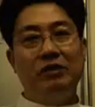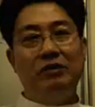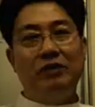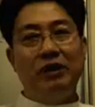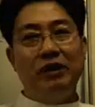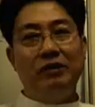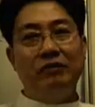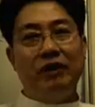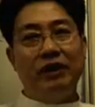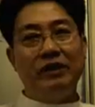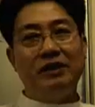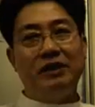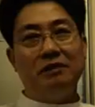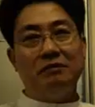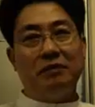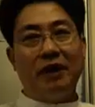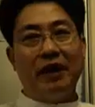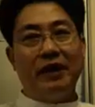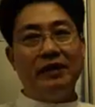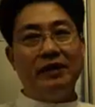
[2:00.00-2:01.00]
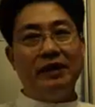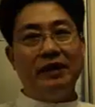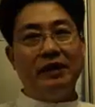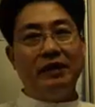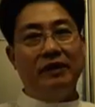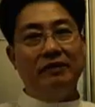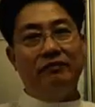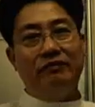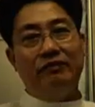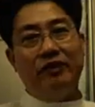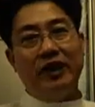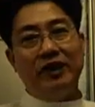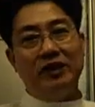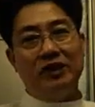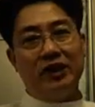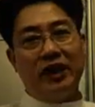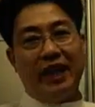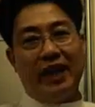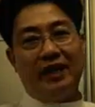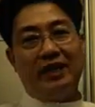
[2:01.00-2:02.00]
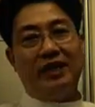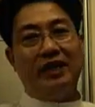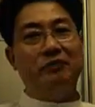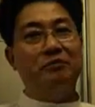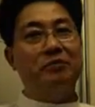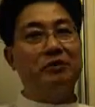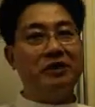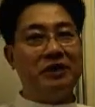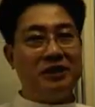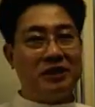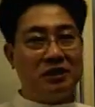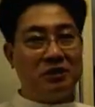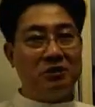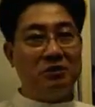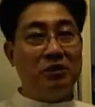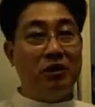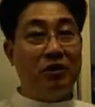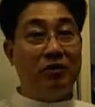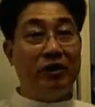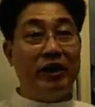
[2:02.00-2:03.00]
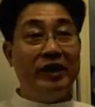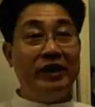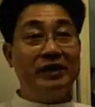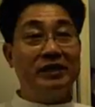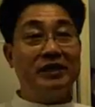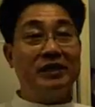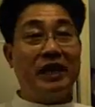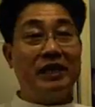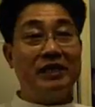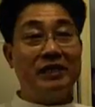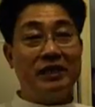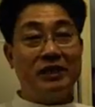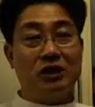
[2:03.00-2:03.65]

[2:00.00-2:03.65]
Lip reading: invited by the French Catholic priests who already started